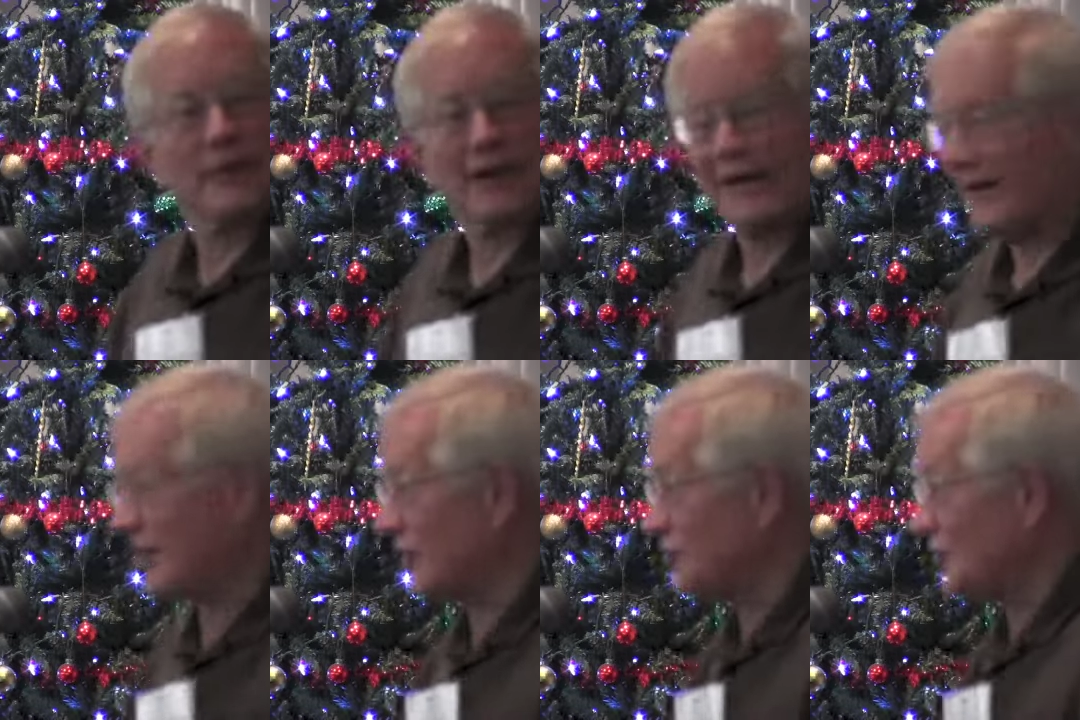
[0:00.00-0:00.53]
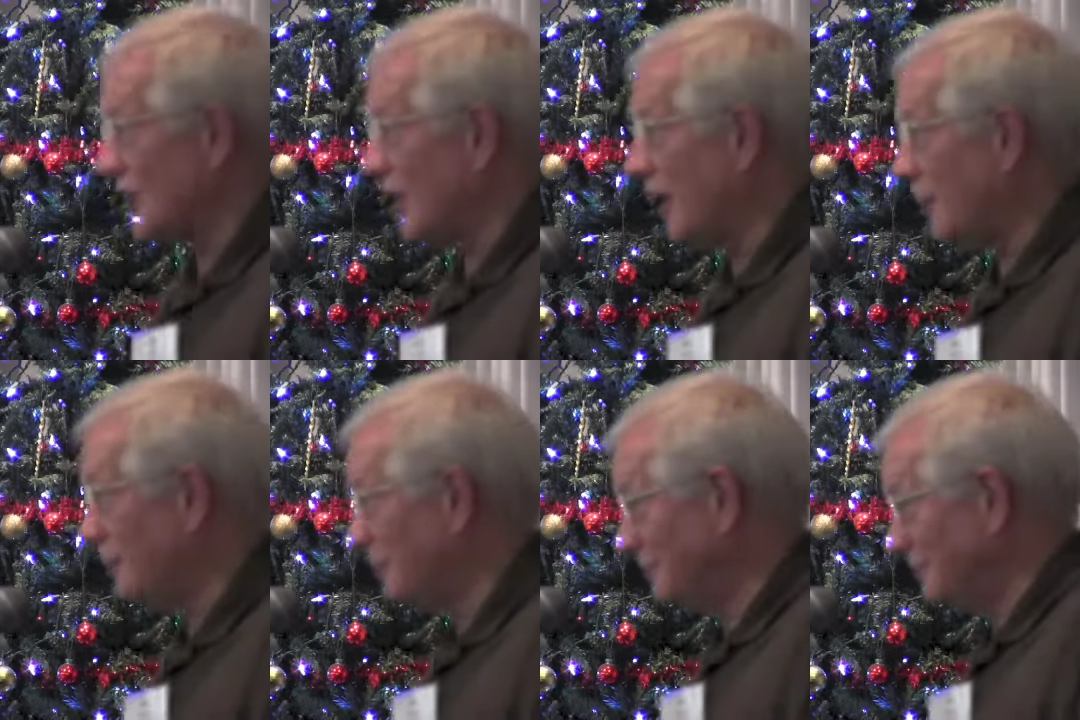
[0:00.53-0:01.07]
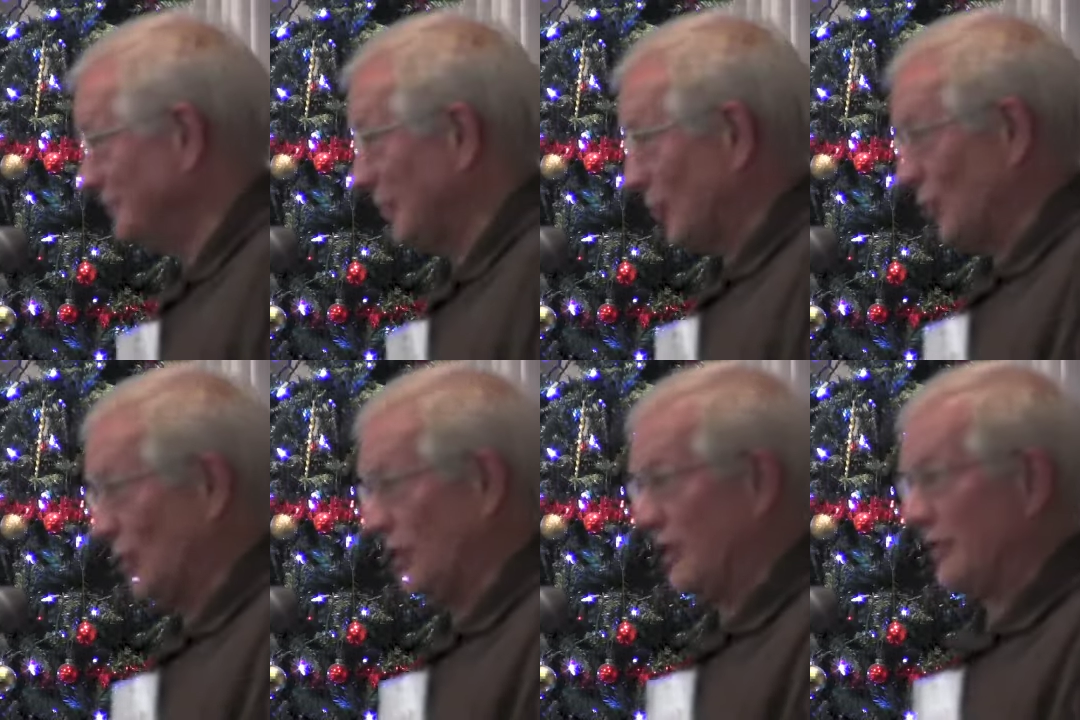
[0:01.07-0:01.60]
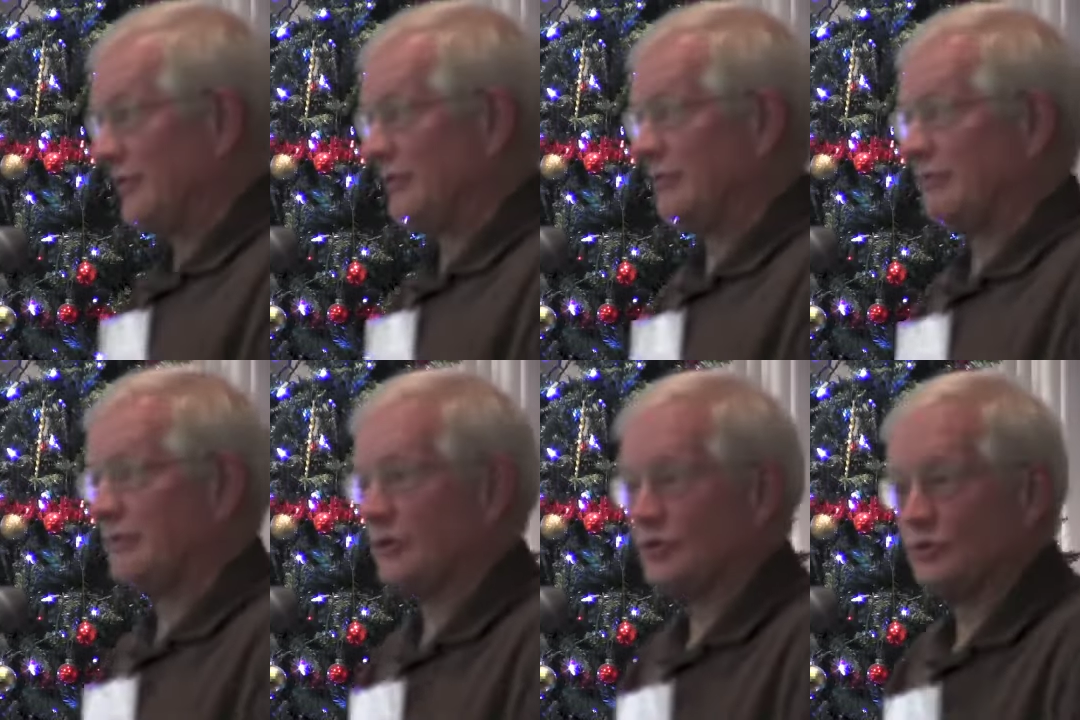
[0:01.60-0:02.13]
then I got a job with
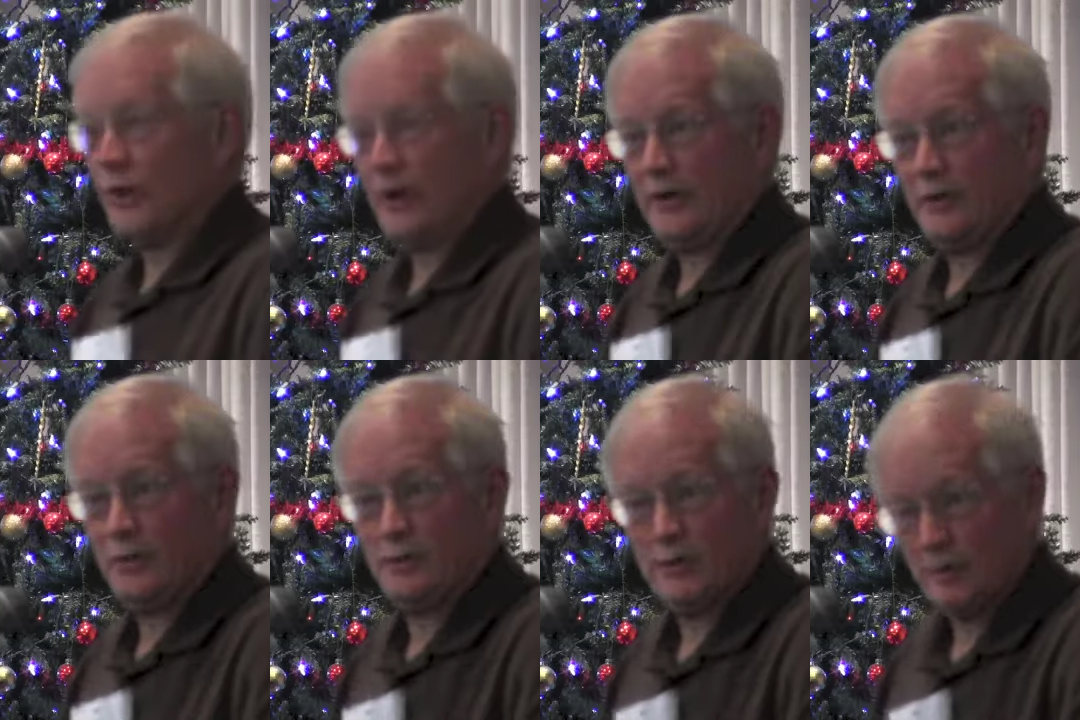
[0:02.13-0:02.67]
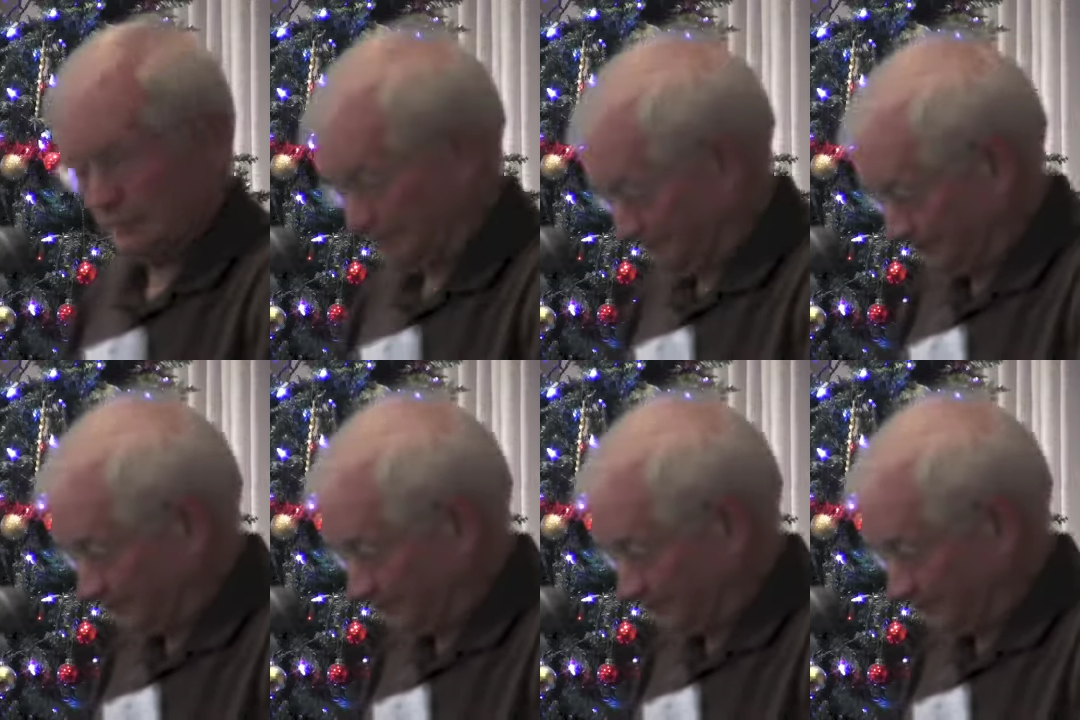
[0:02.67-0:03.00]
the trade unions.